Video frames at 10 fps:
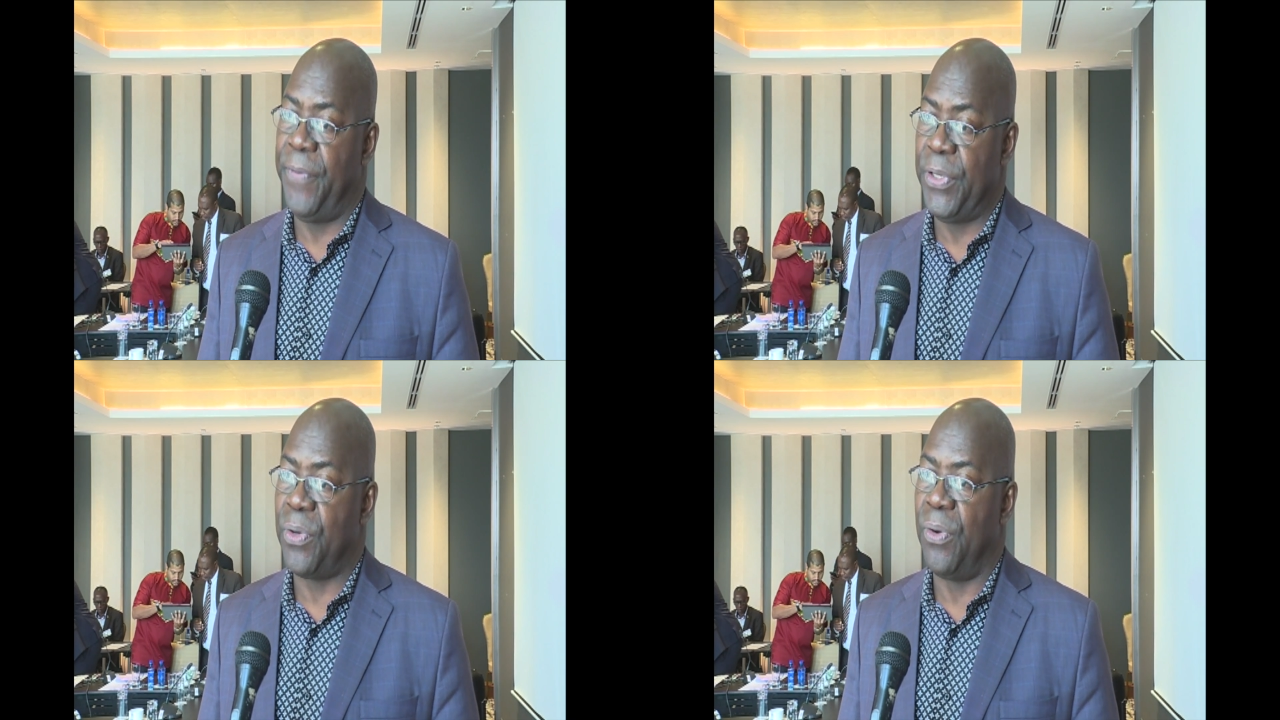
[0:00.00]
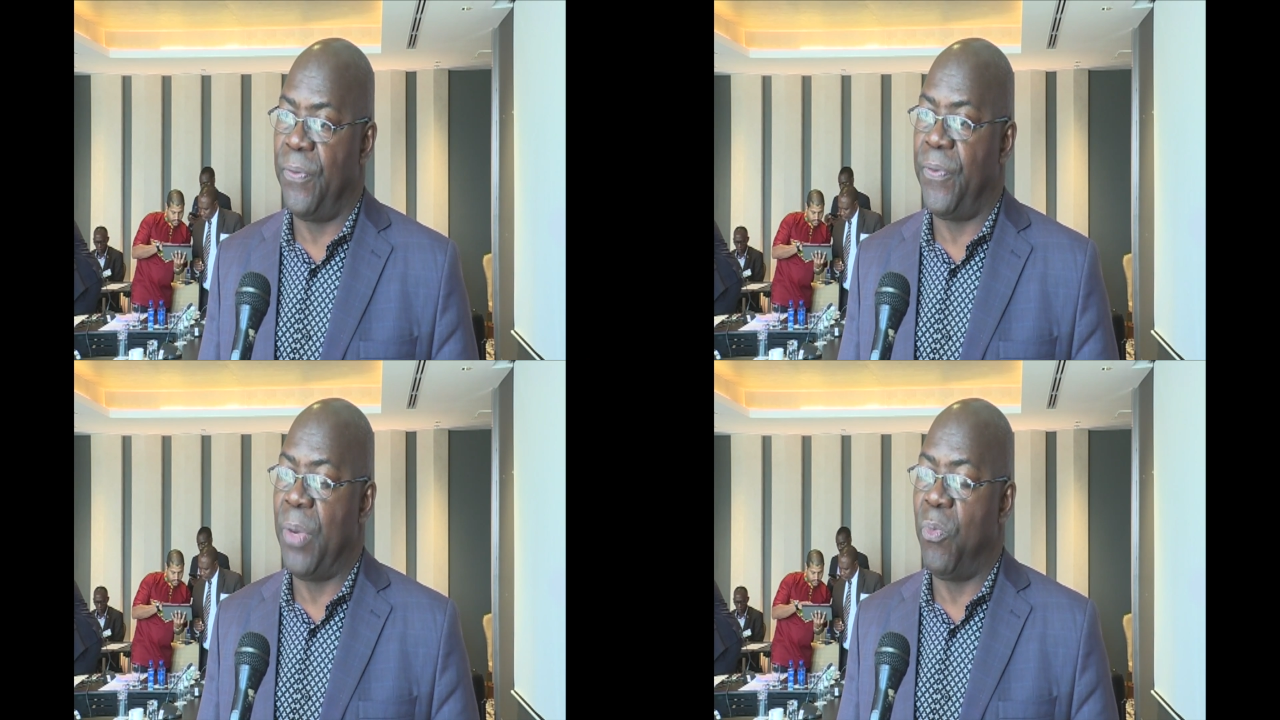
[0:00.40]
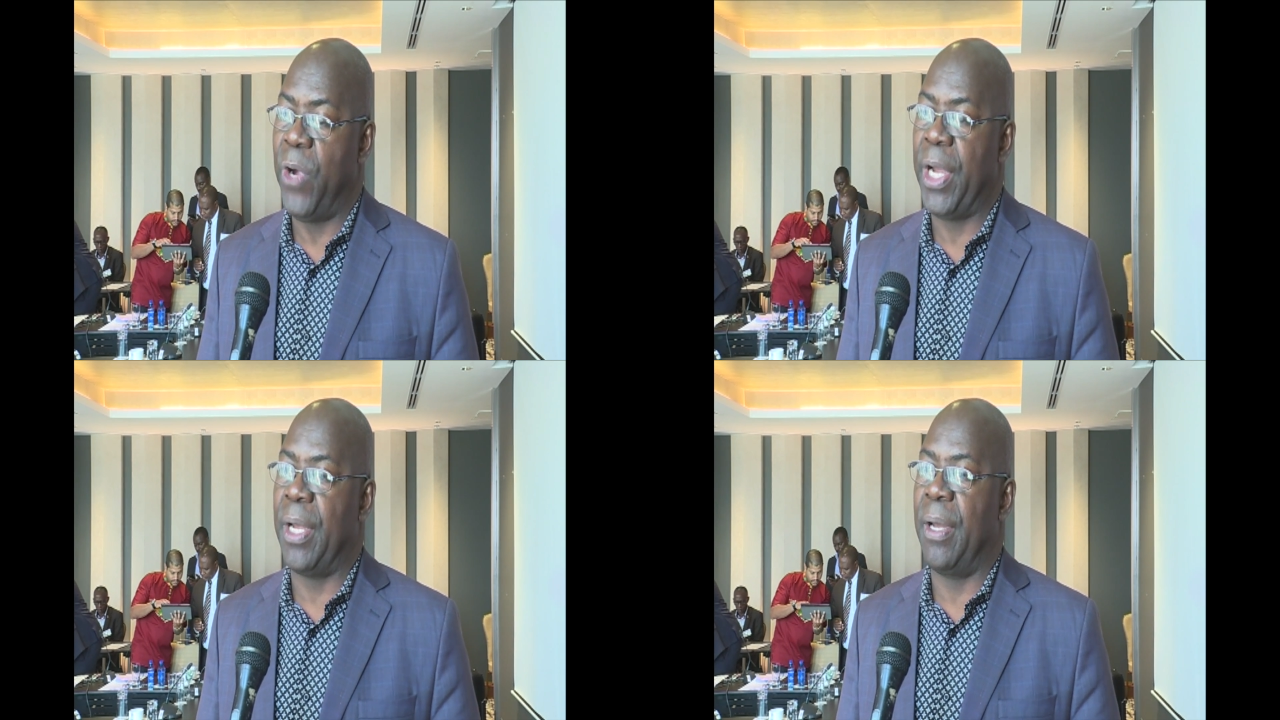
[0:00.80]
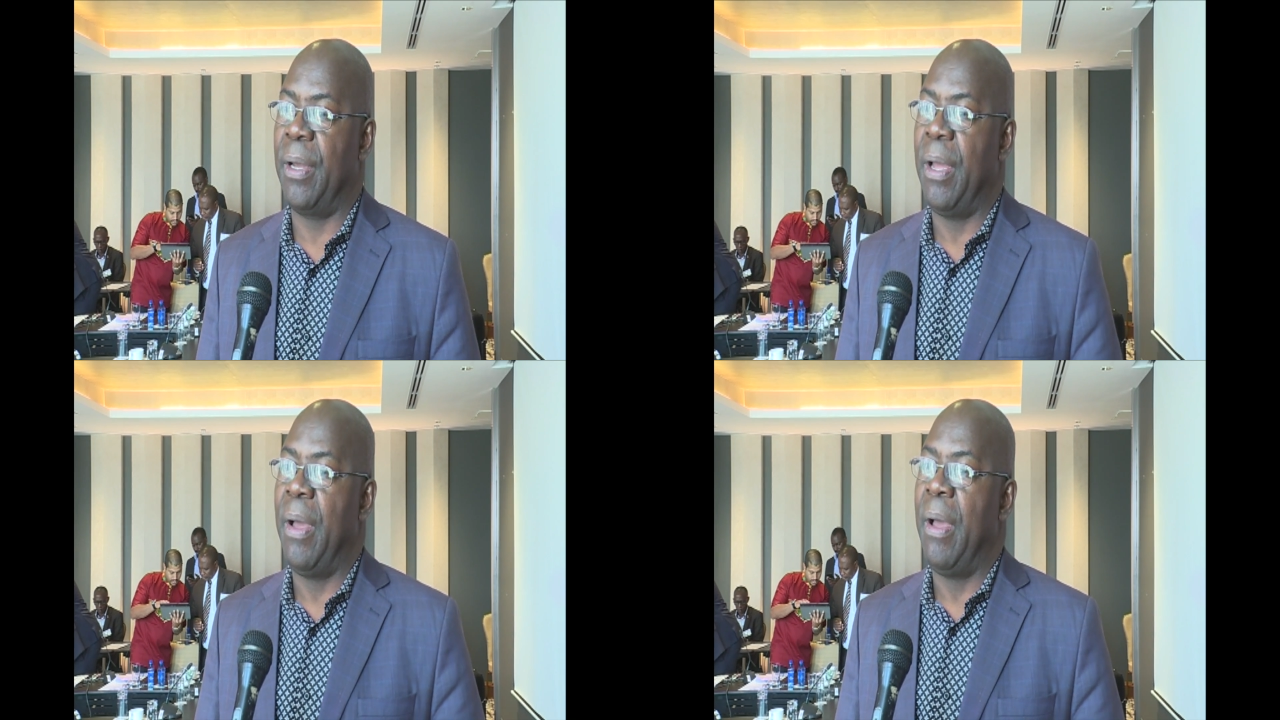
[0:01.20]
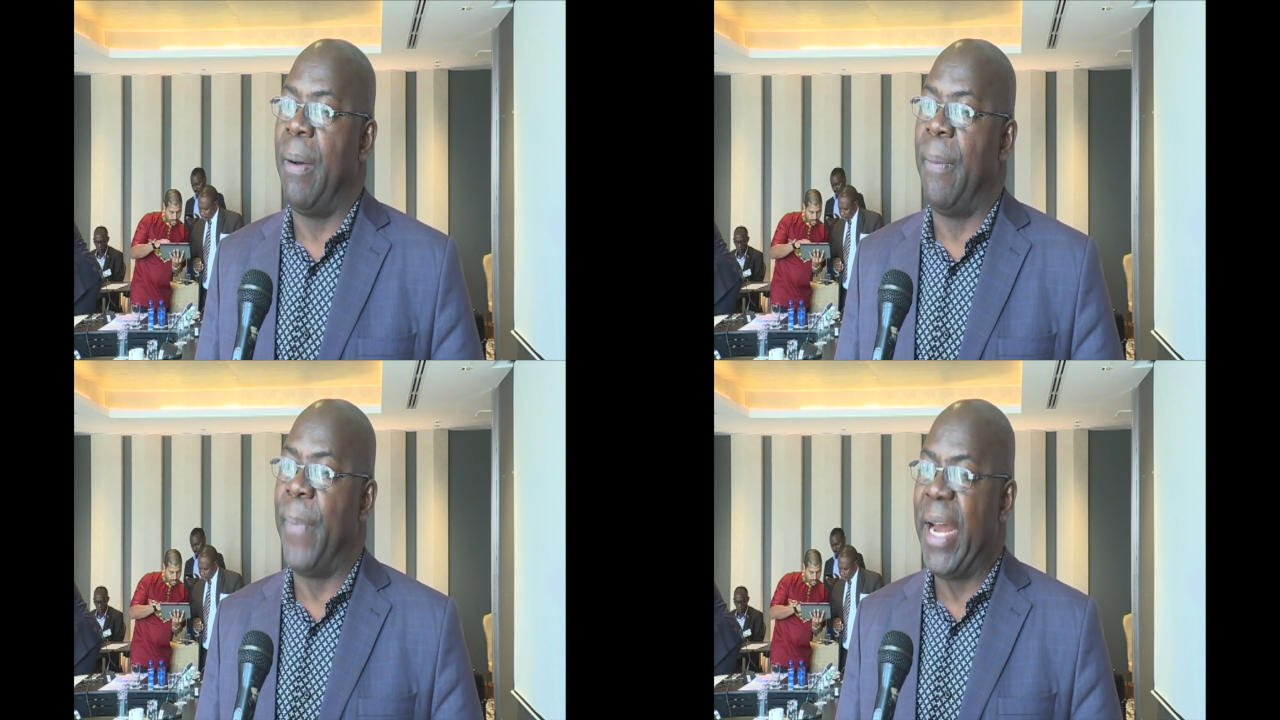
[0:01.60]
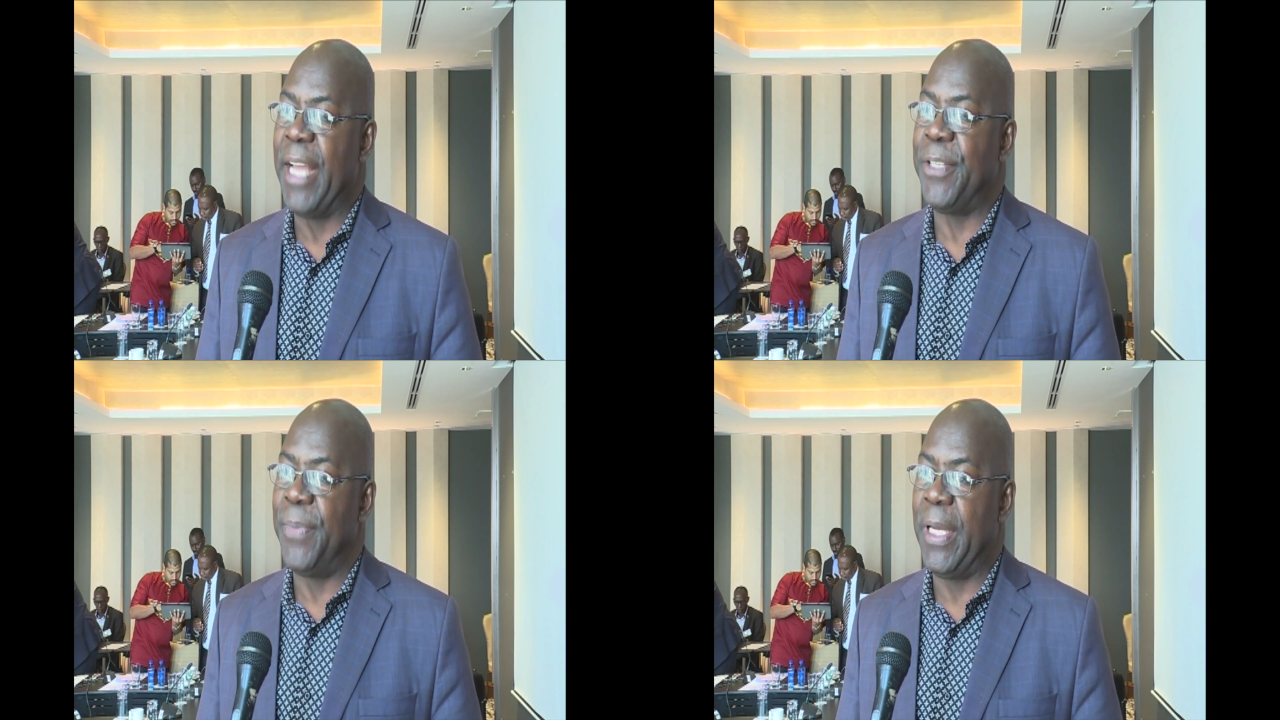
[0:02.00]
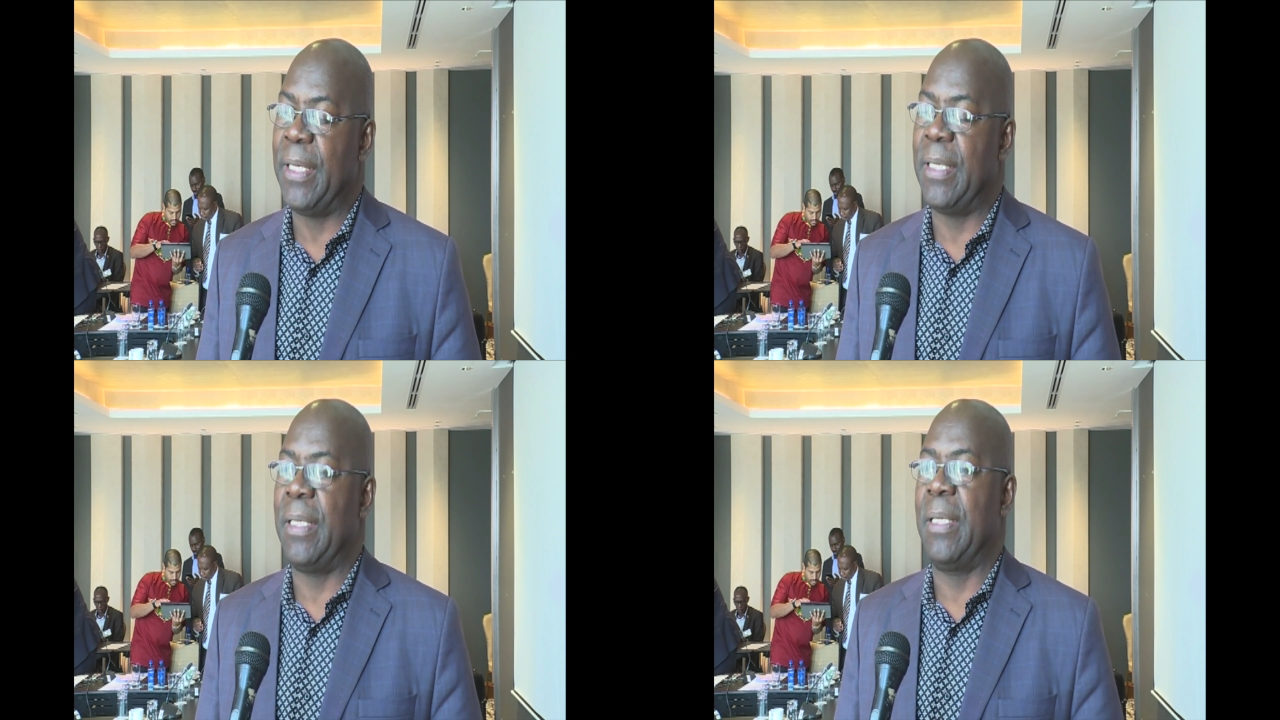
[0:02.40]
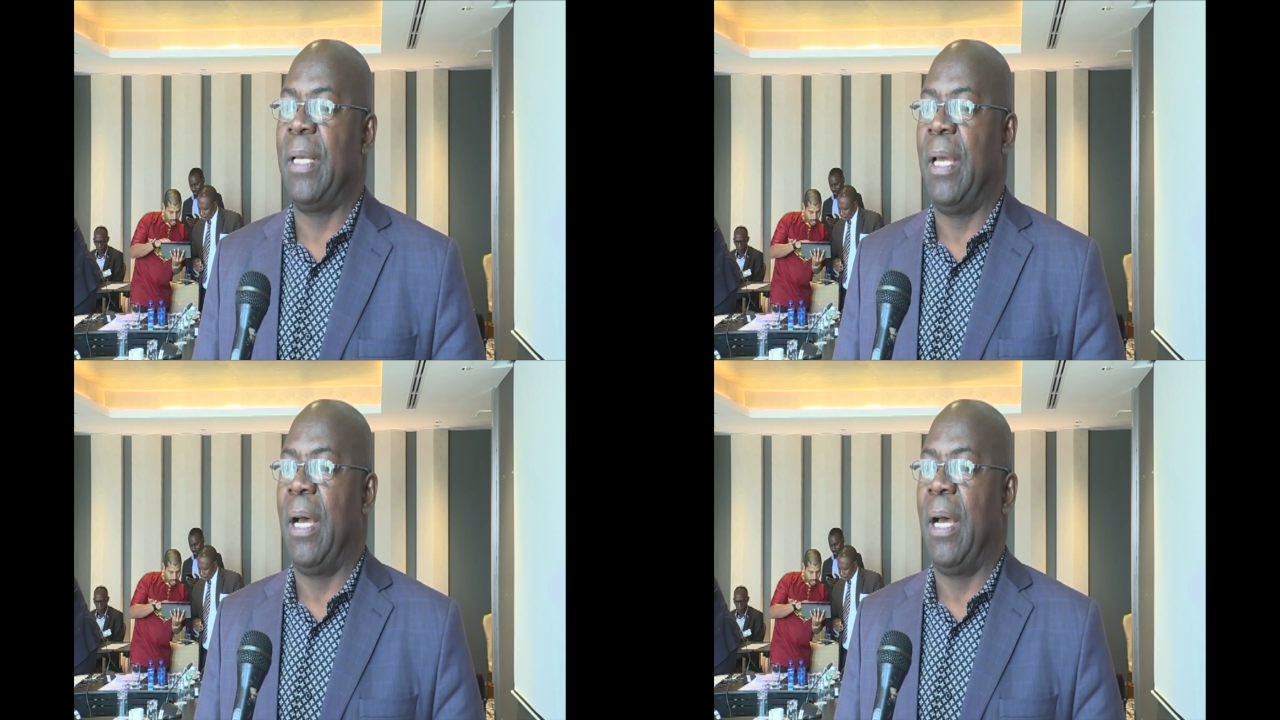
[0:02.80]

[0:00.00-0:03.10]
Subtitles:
fiscal framework management